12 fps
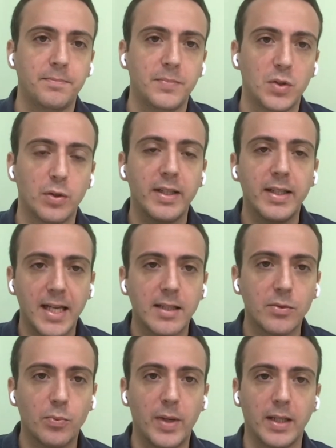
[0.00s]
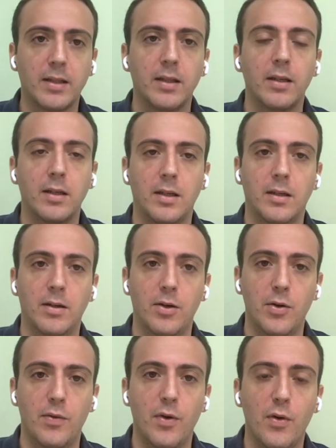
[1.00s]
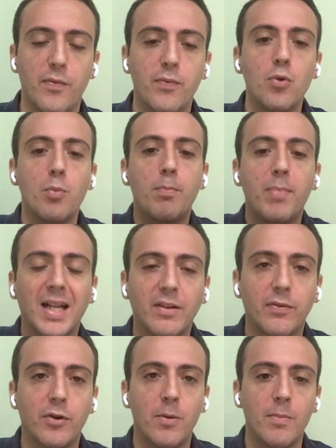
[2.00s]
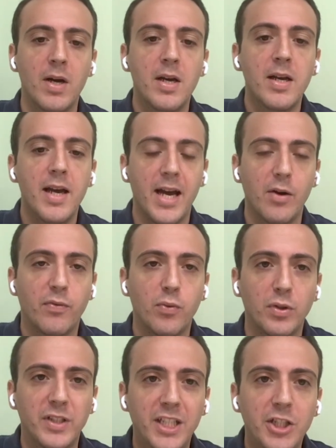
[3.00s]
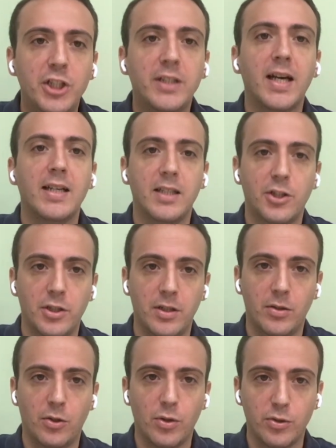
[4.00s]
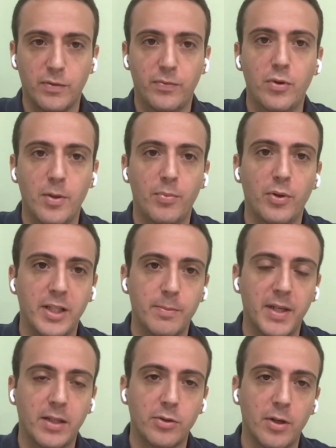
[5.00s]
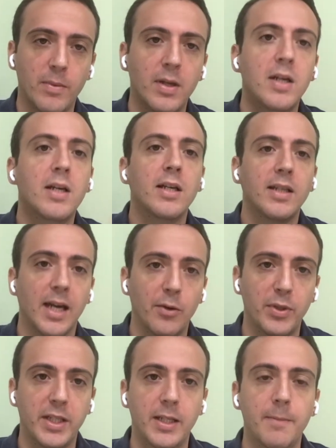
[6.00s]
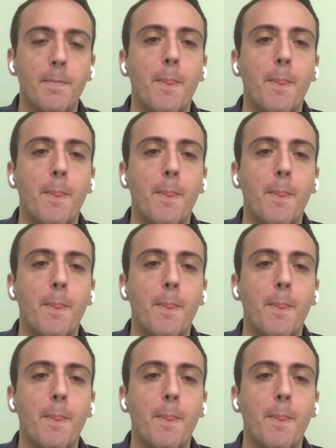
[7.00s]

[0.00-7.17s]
So that's what a full platform and a full digitization across the full employee spectrum can really